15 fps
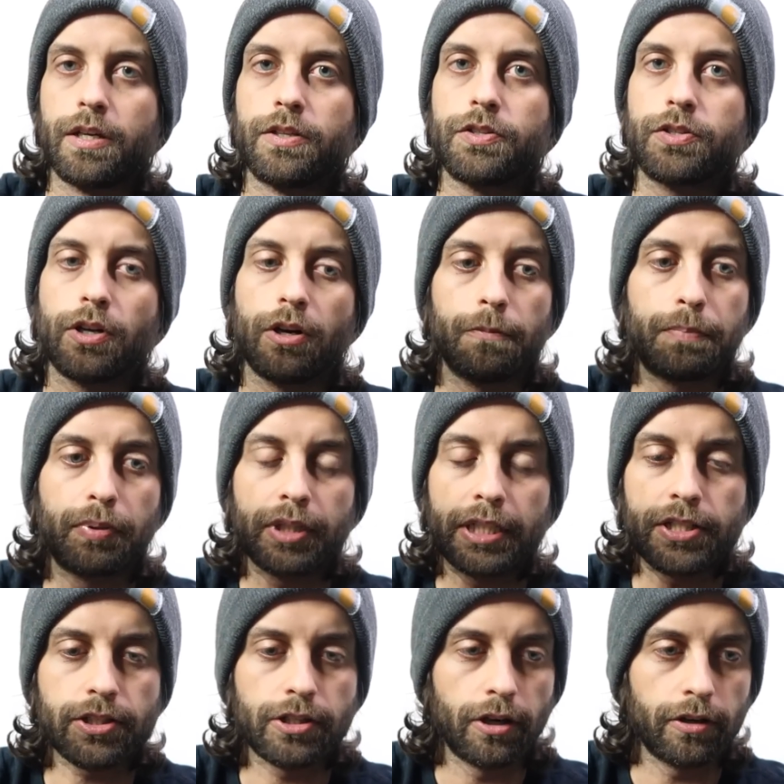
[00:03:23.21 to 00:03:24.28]
So
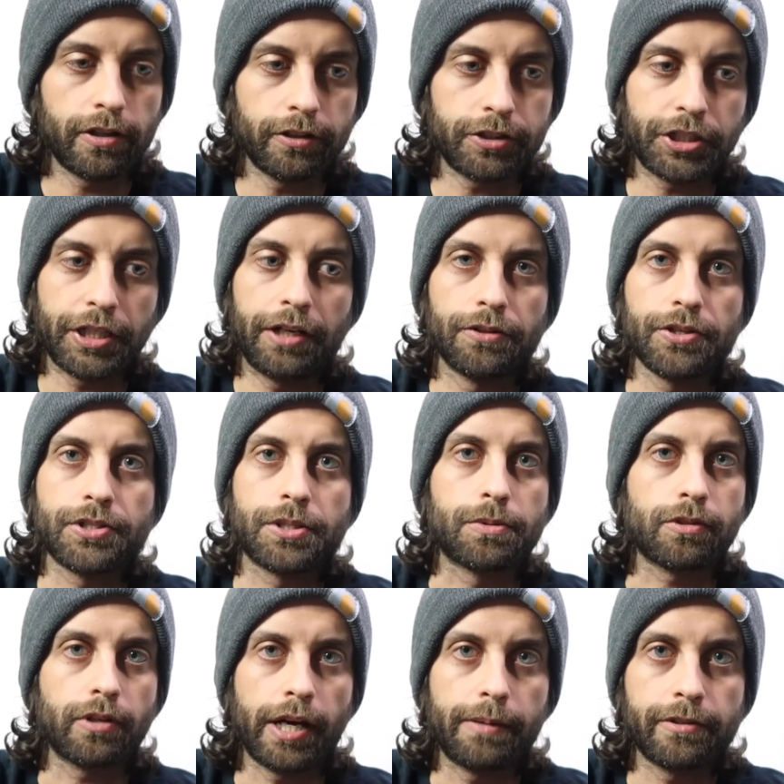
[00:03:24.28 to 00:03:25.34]
please go to their channels,
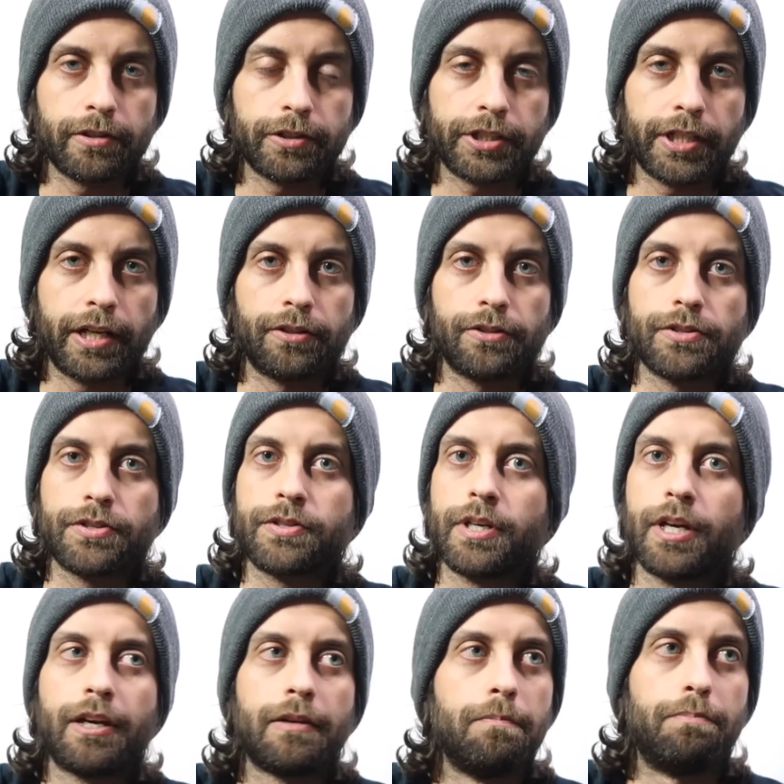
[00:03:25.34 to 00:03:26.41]
subscribe to their channels,
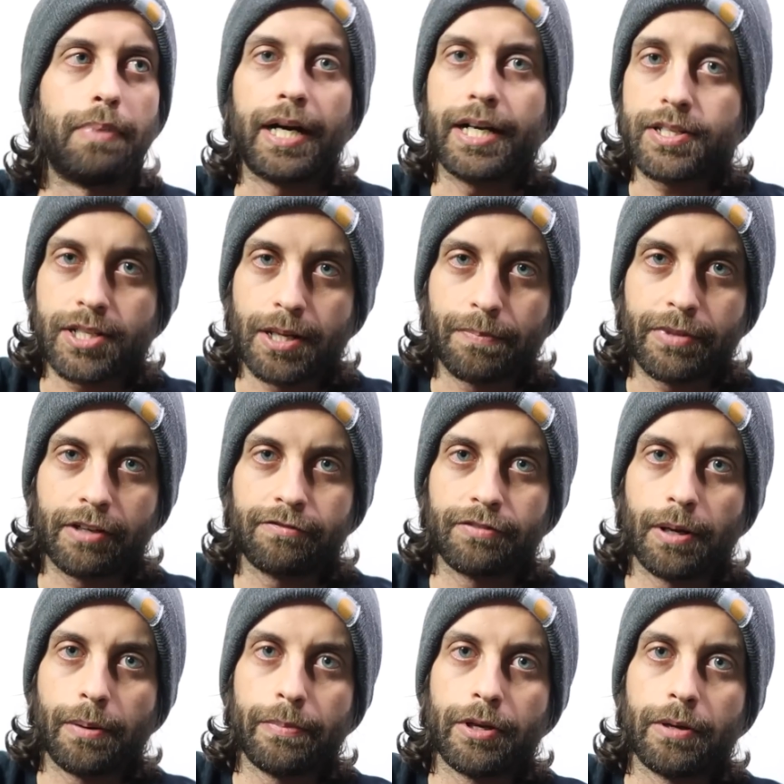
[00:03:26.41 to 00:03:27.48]
buy something
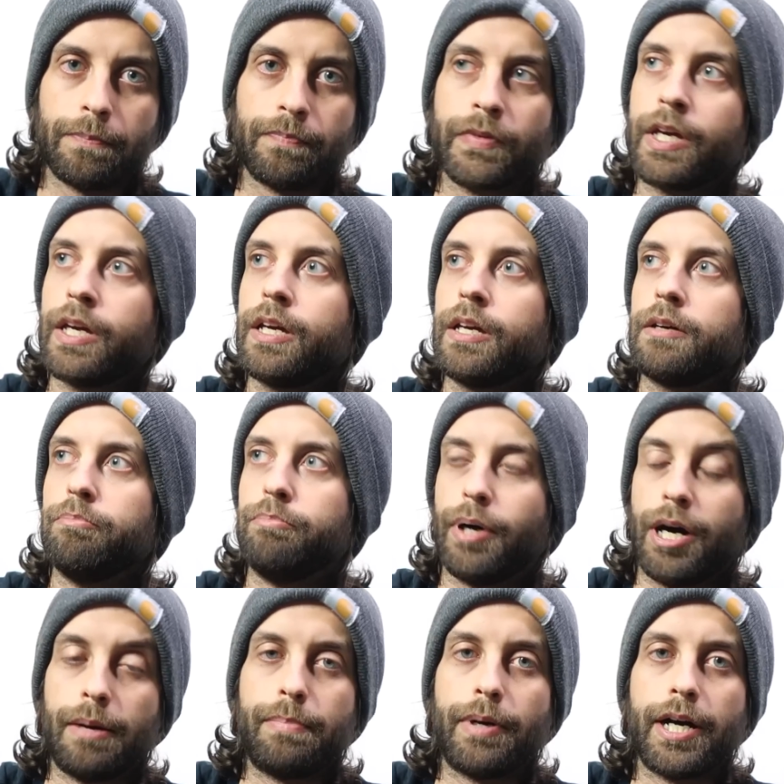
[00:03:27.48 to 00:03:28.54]
from them.
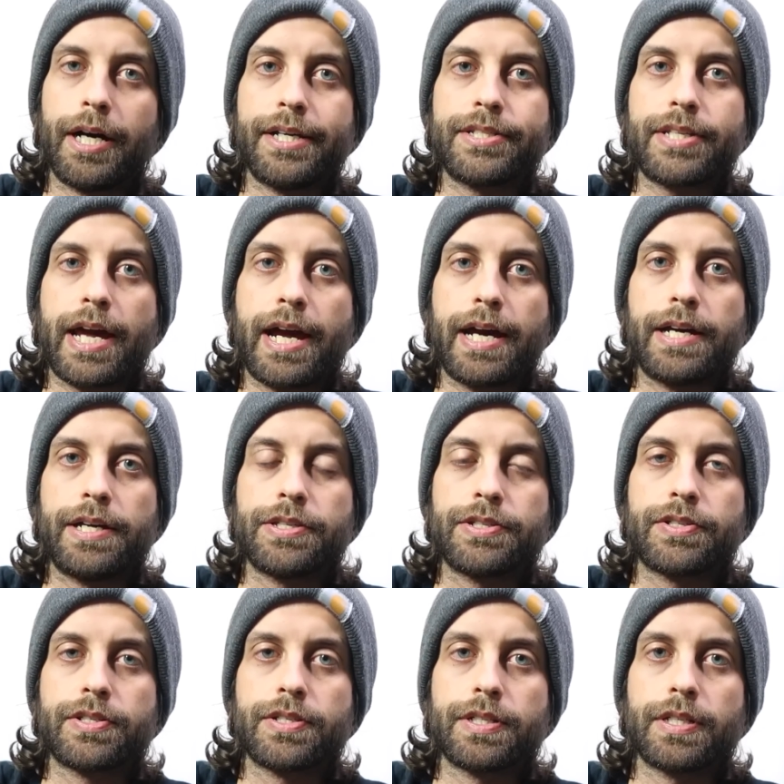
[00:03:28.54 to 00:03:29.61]
Bob Buys
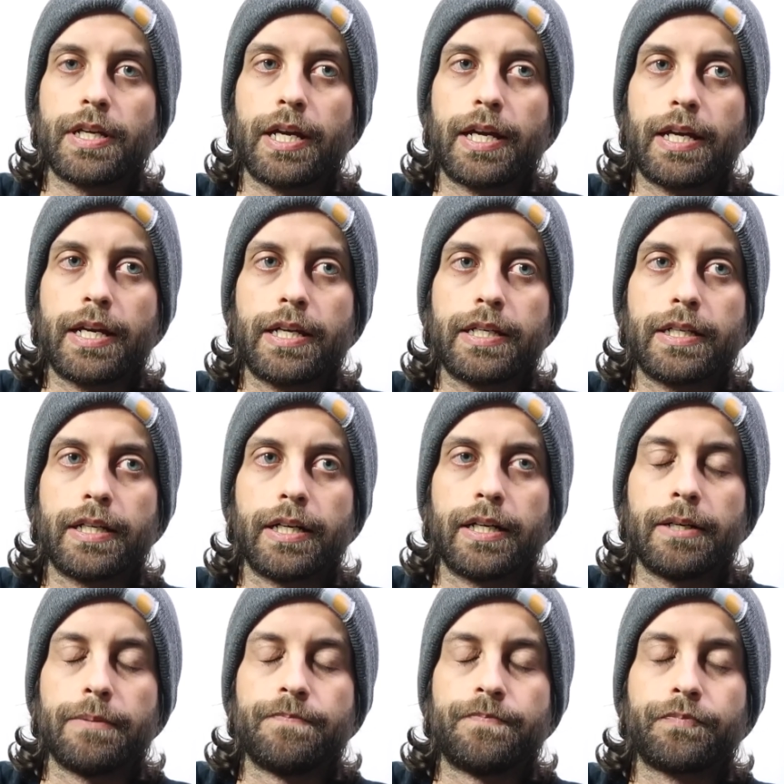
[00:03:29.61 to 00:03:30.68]
has a
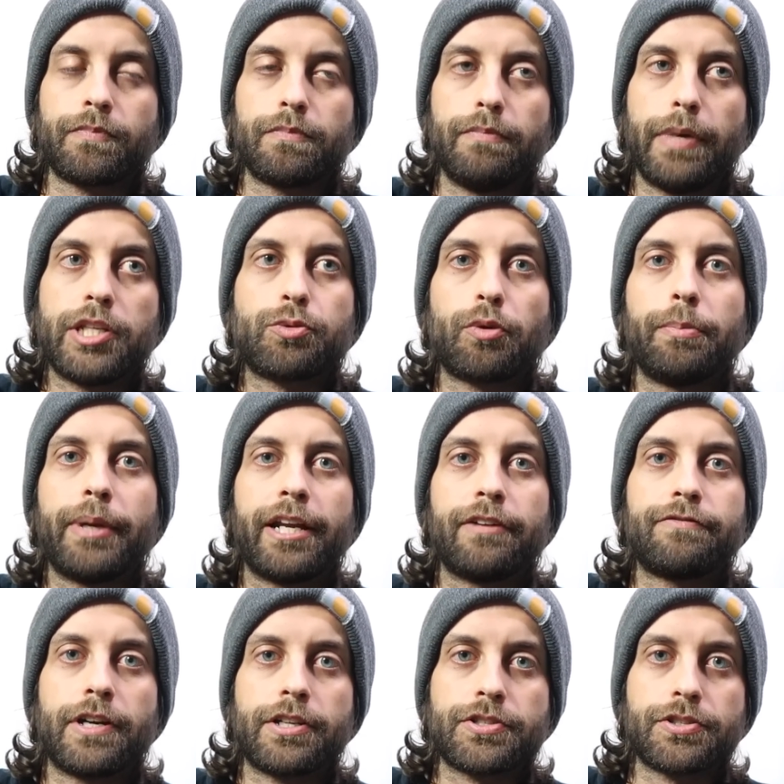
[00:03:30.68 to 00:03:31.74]
uh, Menswear
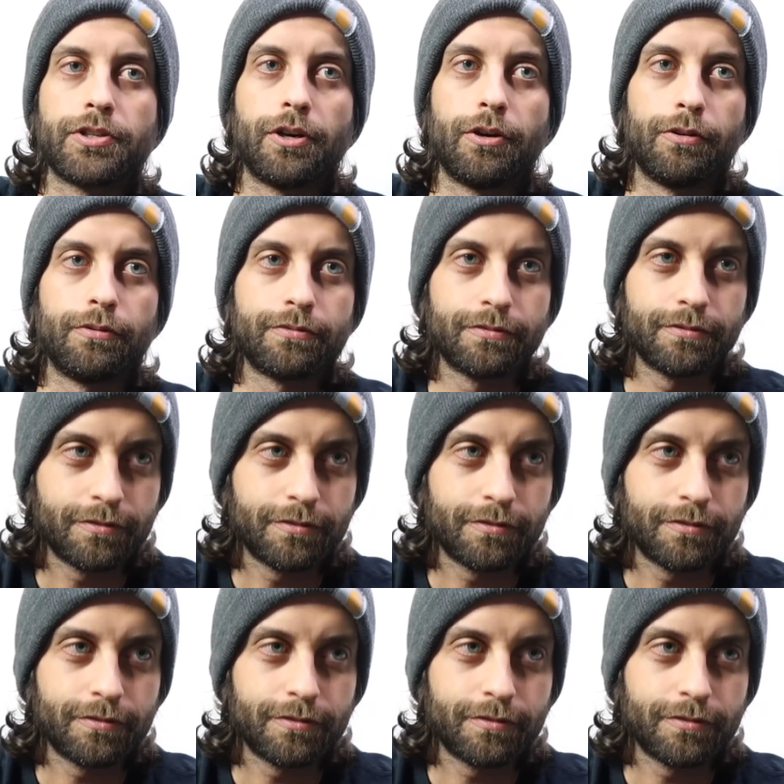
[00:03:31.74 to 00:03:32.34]
Manifesto